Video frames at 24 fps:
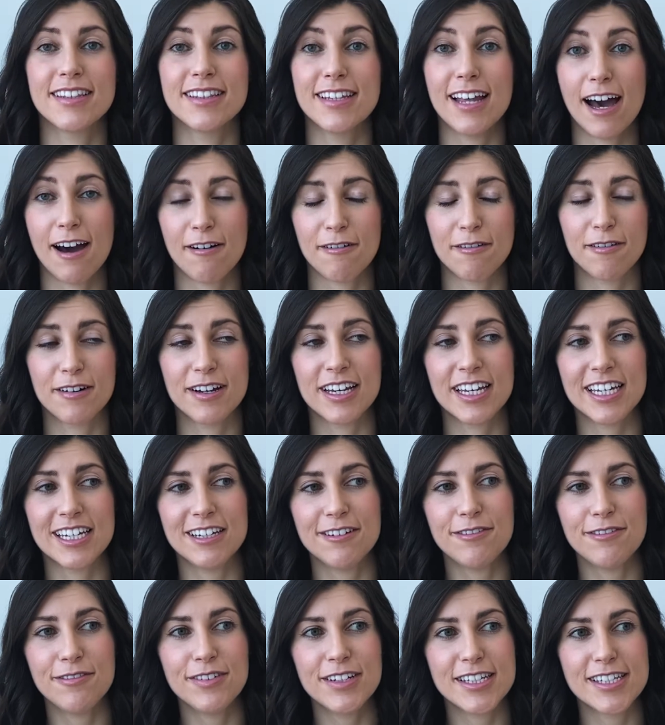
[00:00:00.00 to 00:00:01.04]
Now,
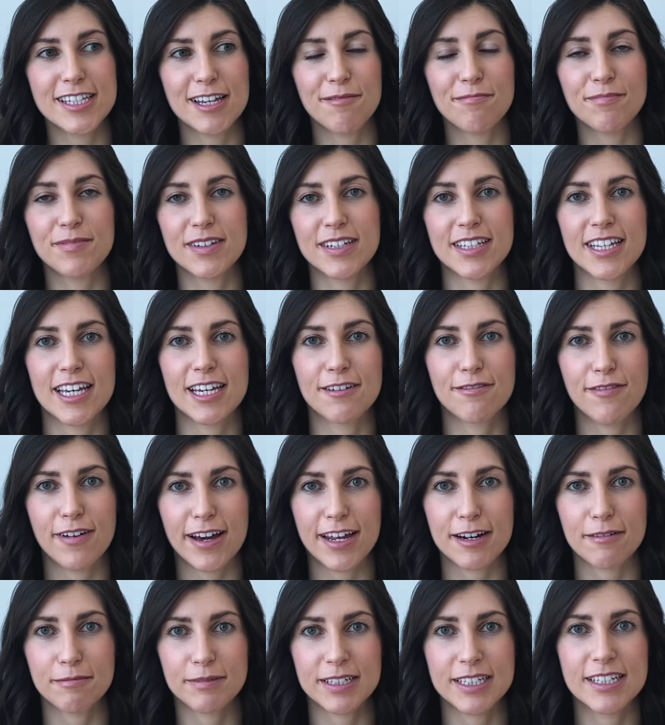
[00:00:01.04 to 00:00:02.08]
if it's something like
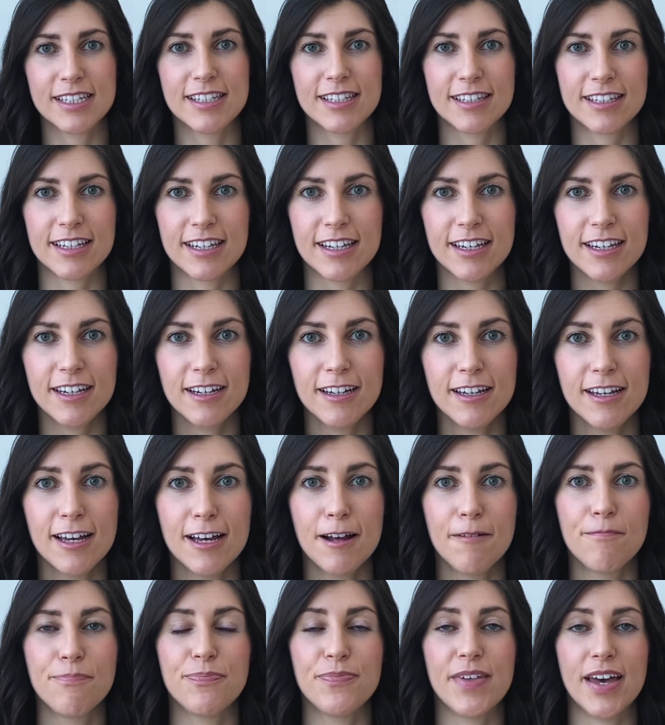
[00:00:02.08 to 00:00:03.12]
vitamin C,
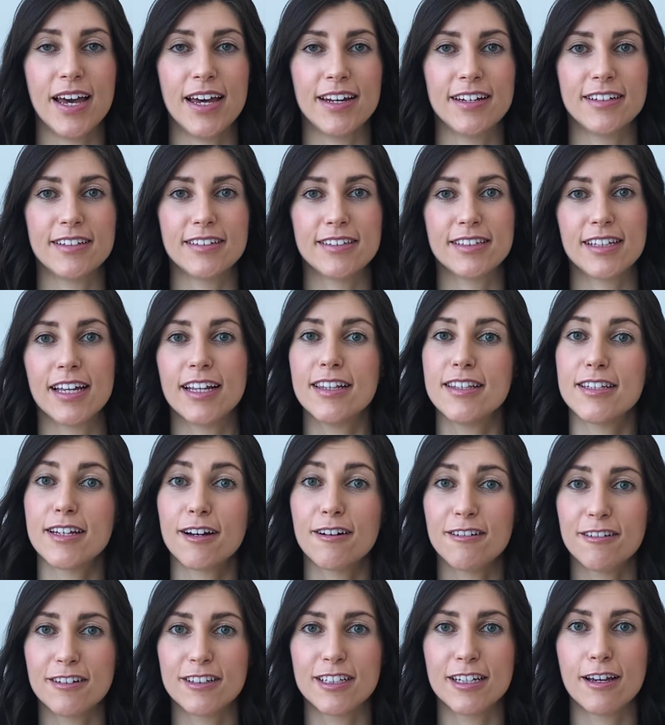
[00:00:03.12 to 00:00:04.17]
then that's a
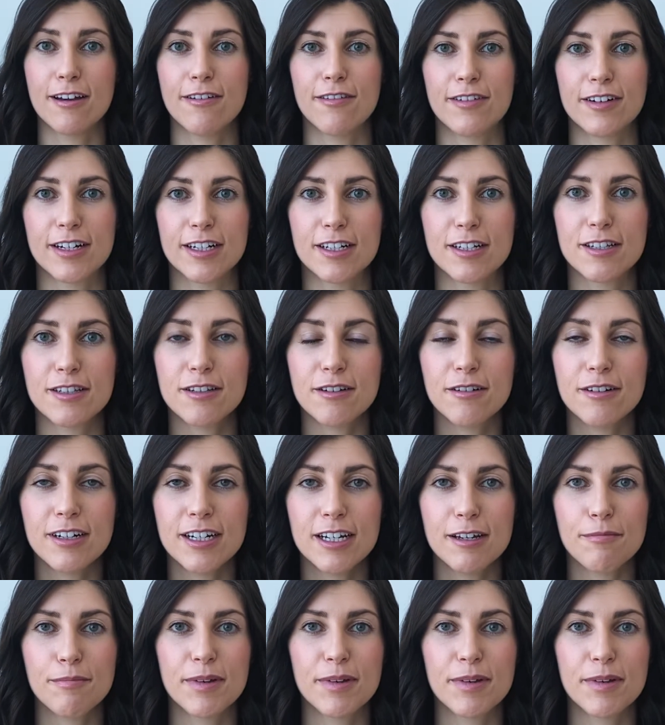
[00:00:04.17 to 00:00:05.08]
whole different story,